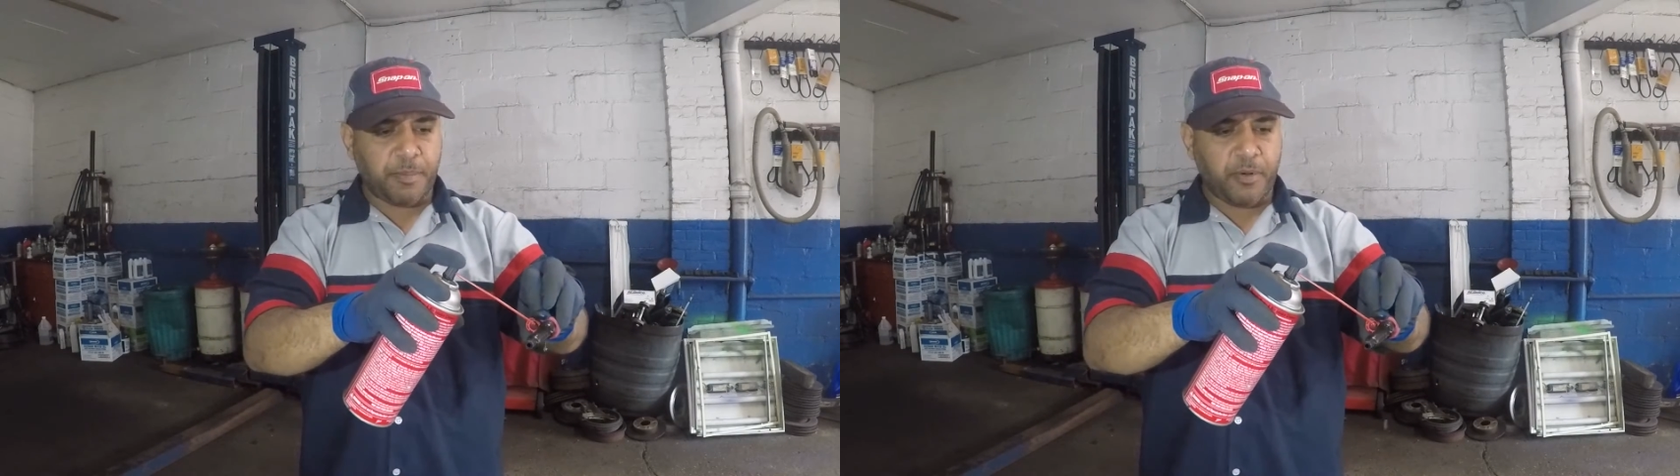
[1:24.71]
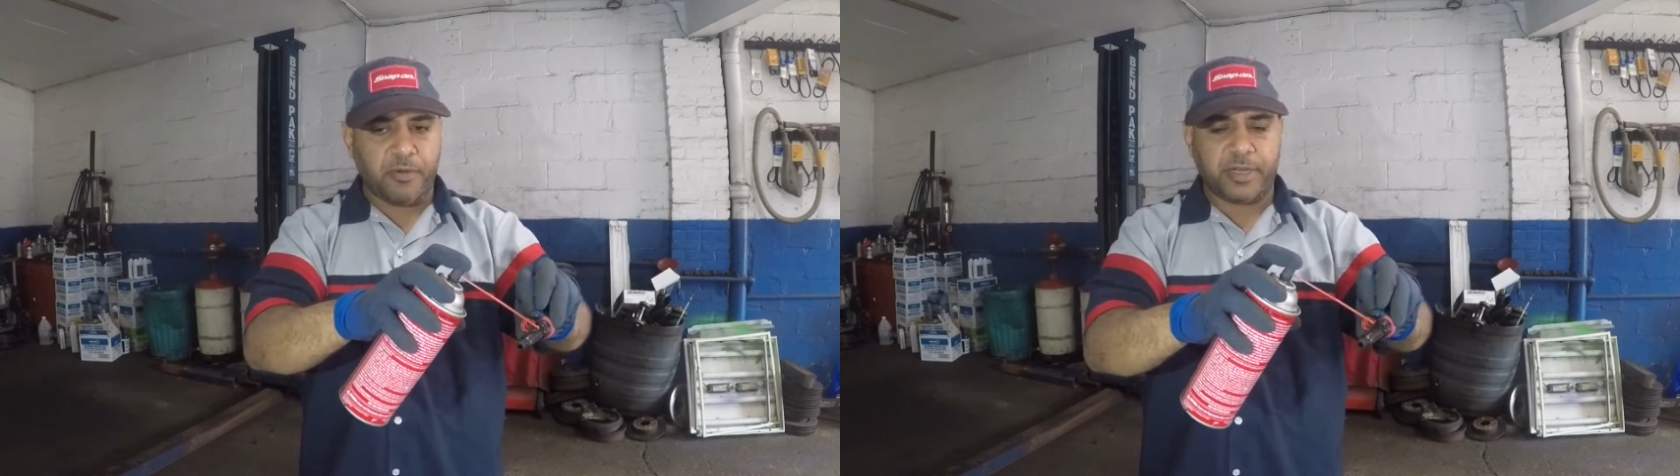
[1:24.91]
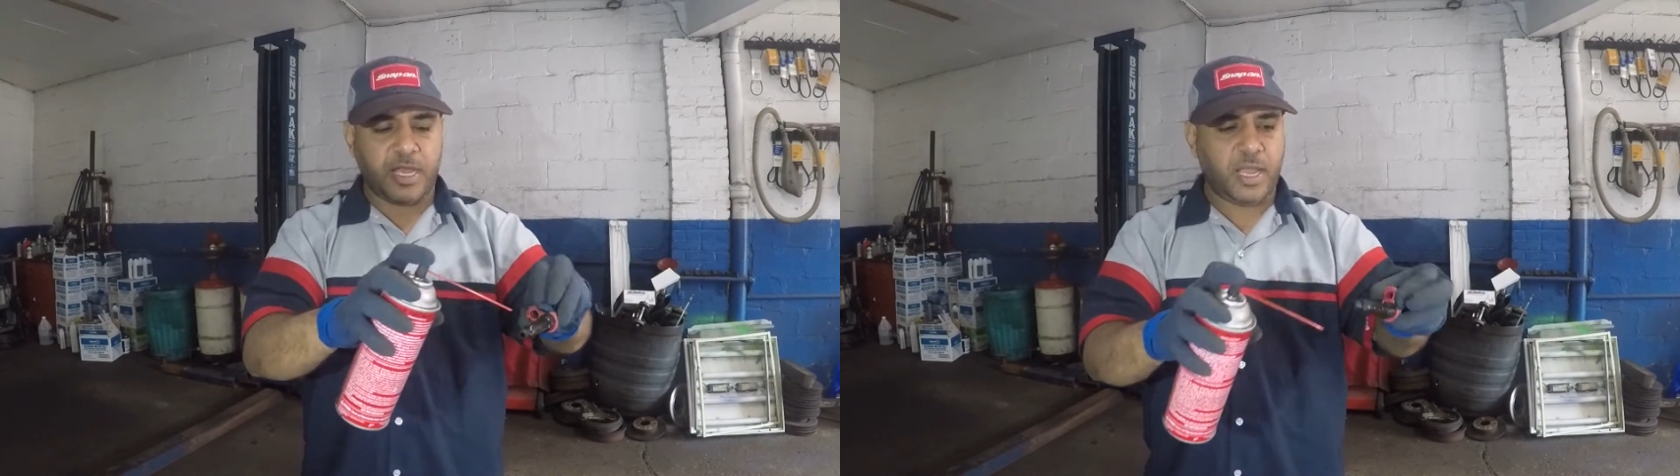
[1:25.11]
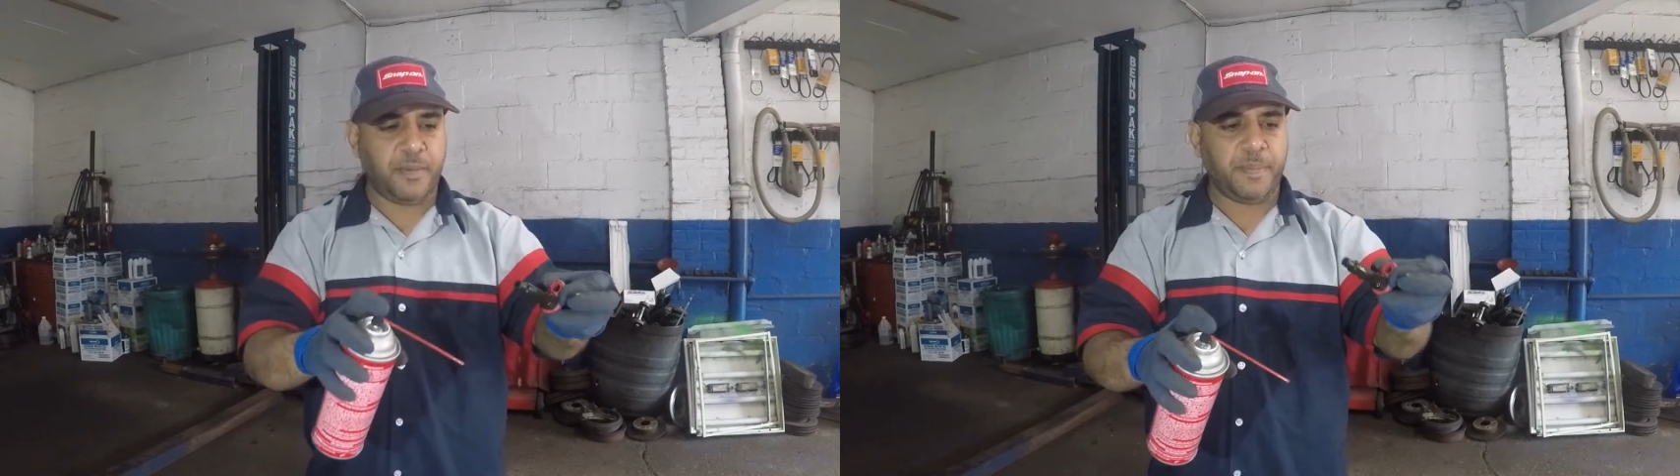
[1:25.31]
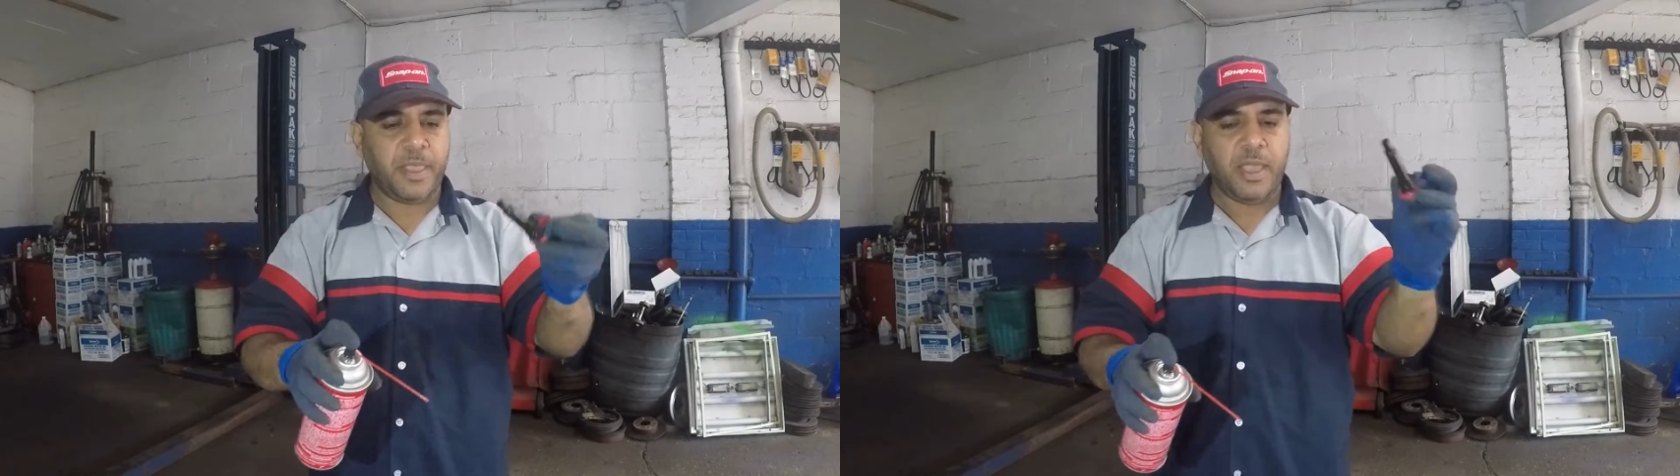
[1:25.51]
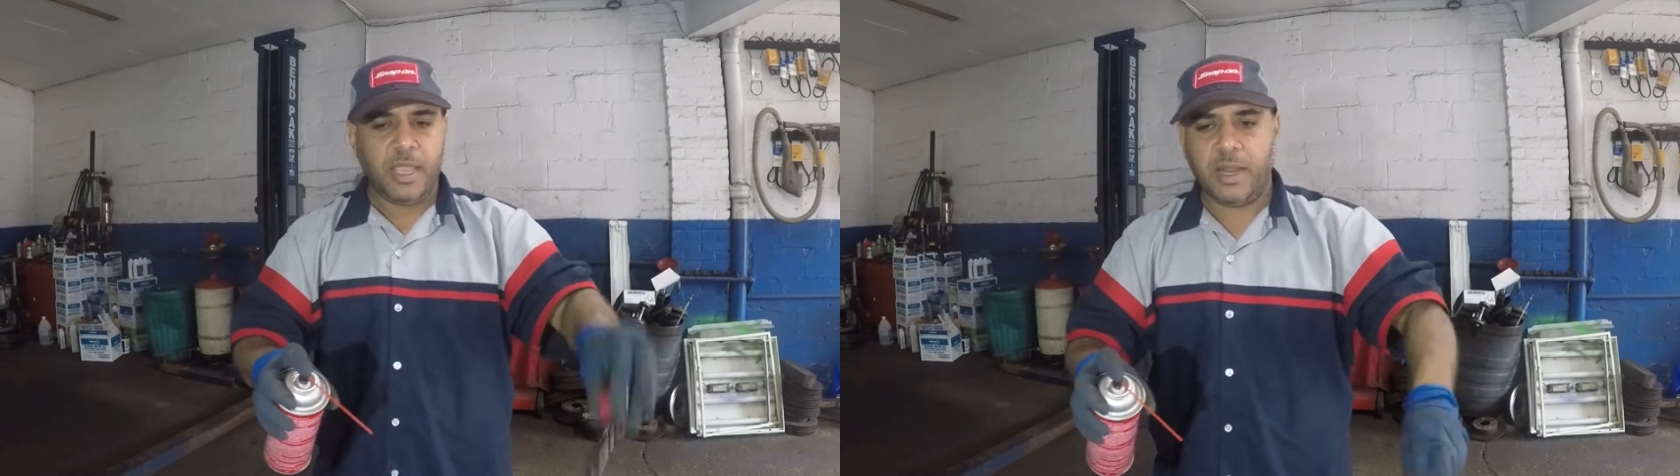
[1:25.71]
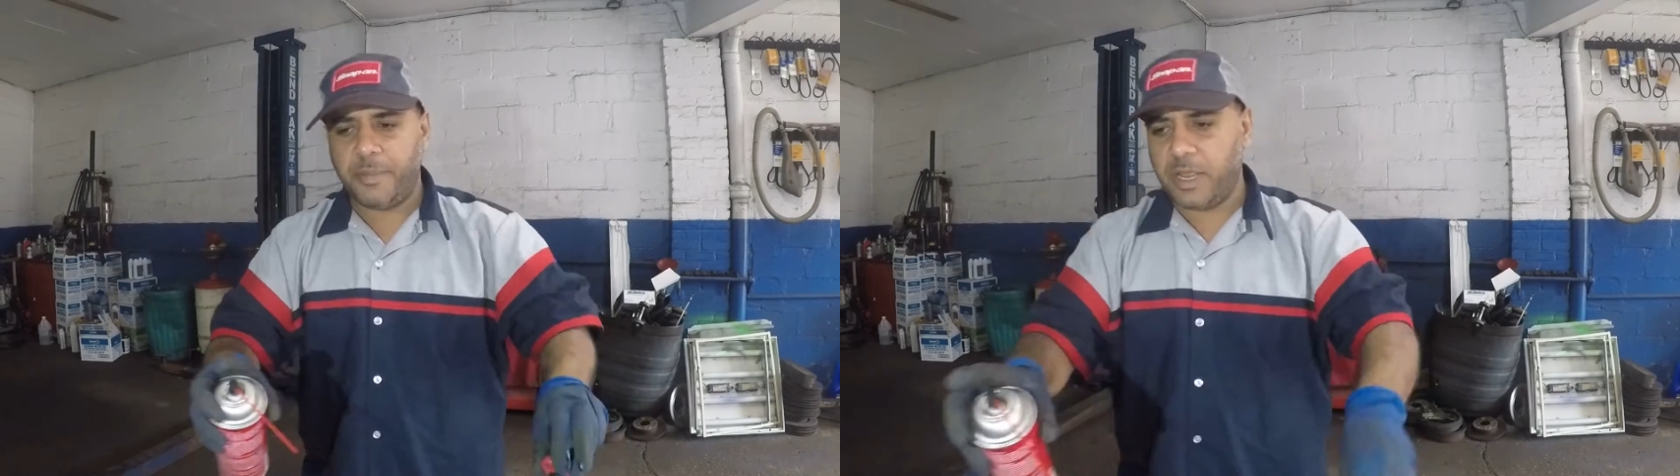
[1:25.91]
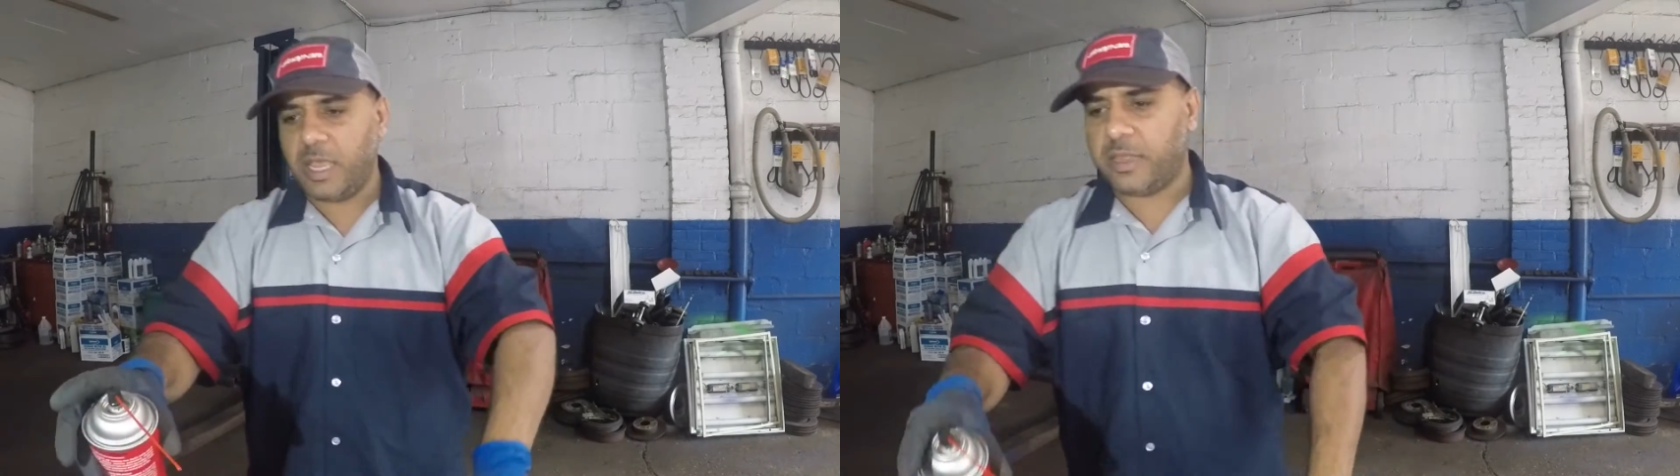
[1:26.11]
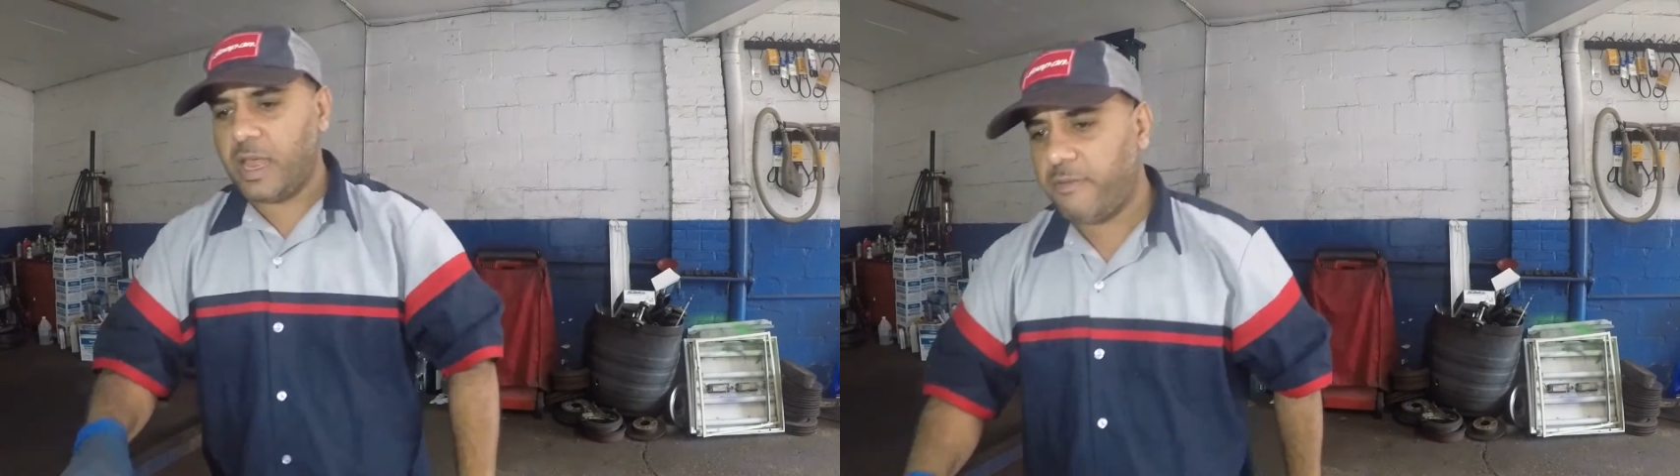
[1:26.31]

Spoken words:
over time, and I'm gonna get that